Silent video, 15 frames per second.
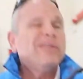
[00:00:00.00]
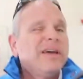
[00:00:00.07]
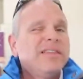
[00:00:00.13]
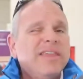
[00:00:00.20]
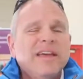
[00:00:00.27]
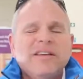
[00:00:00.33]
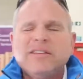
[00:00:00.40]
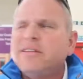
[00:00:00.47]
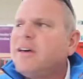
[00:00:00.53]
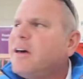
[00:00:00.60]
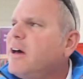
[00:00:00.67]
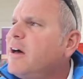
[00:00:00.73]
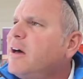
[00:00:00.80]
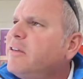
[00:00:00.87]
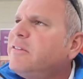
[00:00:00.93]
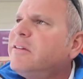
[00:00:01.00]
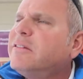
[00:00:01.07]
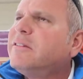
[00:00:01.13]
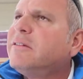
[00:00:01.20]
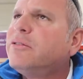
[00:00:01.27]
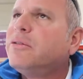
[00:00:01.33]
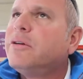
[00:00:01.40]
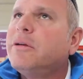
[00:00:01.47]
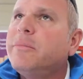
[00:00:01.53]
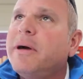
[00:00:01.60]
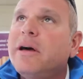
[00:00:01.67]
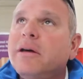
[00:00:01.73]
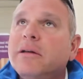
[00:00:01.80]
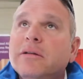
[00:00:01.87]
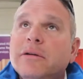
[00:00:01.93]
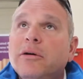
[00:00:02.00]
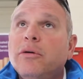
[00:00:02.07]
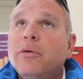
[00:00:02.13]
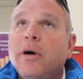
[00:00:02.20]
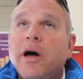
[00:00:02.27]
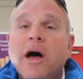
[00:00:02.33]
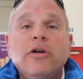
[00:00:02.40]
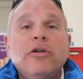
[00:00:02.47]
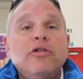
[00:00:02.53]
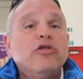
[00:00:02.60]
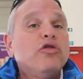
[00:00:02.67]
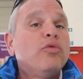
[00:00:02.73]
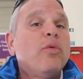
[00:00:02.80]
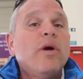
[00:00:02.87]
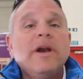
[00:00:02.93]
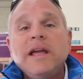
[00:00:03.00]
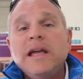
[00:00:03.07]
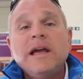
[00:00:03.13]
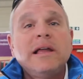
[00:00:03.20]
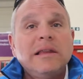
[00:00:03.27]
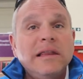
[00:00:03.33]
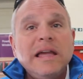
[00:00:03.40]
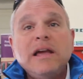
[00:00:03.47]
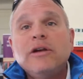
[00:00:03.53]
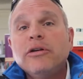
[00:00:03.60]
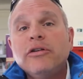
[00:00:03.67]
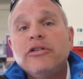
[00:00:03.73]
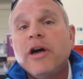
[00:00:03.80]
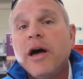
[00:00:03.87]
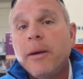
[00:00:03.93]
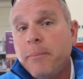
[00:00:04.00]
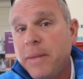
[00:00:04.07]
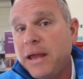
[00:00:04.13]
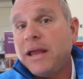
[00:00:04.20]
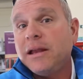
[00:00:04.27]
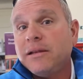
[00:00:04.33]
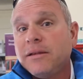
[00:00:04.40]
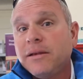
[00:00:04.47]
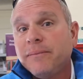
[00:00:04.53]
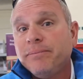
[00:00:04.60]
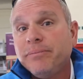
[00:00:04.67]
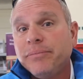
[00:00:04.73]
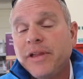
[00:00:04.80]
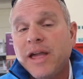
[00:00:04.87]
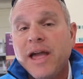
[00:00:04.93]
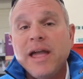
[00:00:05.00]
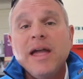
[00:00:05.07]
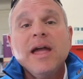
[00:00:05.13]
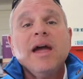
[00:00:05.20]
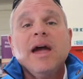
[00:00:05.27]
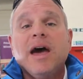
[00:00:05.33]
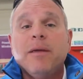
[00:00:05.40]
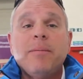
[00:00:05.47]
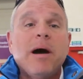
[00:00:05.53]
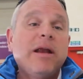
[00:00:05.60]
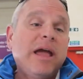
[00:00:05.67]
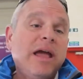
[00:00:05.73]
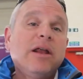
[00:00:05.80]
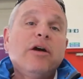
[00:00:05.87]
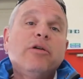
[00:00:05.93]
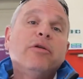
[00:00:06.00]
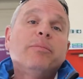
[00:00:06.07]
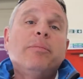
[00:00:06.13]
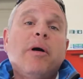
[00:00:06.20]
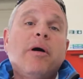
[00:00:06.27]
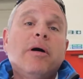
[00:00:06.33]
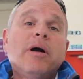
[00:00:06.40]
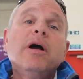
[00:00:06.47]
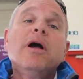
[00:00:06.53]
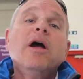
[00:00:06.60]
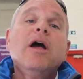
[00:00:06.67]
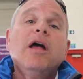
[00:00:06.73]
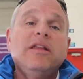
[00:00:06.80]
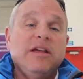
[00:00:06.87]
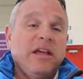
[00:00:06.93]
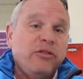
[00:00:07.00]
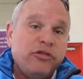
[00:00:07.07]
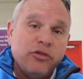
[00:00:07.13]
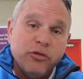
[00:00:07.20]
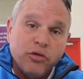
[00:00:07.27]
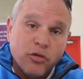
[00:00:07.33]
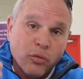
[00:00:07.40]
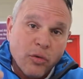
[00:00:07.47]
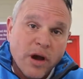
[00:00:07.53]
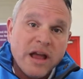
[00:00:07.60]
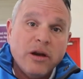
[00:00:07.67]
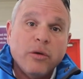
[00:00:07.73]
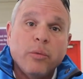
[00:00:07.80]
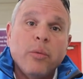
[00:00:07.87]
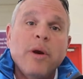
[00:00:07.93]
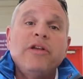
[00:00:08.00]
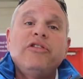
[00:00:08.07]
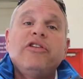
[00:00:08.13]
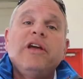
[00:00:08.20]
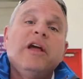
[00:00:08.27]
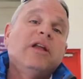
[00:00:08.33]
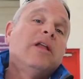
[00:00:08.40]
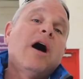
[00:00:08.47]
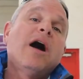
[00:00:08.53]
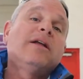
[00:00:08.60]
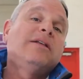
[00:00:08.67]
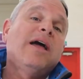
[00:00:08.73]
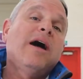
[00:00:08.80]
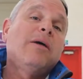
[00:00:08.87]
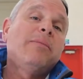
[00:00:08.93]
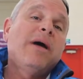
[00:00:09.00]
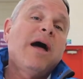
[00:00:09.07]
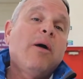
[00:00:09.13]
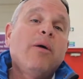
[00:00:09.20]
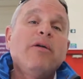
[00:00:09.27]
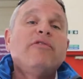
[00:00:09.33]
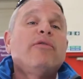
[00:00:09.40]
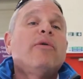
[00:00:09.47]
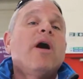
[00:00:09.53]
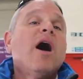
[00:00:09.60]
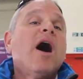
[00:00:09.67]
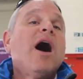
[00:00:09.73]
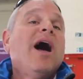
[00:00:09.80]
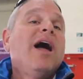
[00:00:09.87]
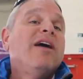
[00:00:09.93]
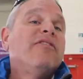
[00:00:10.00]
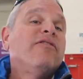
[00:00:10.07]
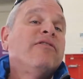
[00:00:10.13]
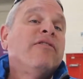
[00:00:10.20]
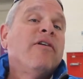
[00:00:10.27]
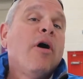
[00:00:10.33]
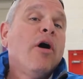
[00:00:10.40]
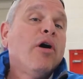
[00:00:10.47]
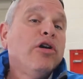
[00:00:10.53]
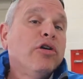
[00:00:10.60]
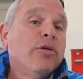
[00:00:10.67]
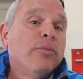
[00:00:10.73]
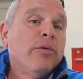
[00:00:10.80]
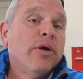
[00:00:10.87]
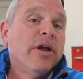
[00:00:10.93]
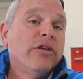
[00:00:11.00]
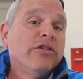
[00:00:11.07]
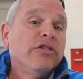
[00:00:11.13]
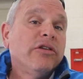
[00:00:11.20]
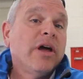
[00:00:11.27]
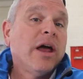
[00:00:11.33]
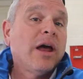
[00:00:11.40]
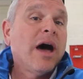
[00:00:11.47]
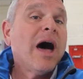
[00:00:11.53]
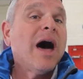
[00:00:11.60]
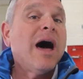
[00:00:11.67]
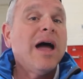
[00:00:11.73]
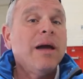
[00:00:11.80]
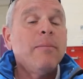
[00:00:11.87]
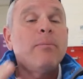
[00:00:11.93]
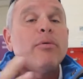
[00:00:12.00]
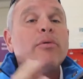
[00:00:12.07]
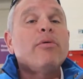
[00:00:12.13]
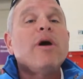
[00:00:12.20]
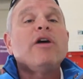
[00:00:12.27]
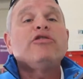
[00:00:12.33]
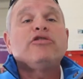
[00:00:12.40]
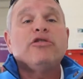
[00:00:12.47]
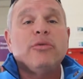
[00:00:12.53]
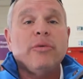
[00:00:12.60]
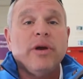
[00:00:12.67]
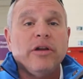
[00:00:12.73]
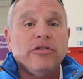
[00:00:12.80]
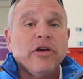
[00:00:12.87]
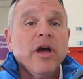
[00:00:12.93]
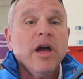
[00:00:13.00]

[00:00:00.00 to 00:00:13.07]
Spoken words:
I think it's 620, about 120 liters a minute, okay? At about 800 bar, that gives you great rinsing and knockdown power for a high volume rinse, not a high pressure rinse,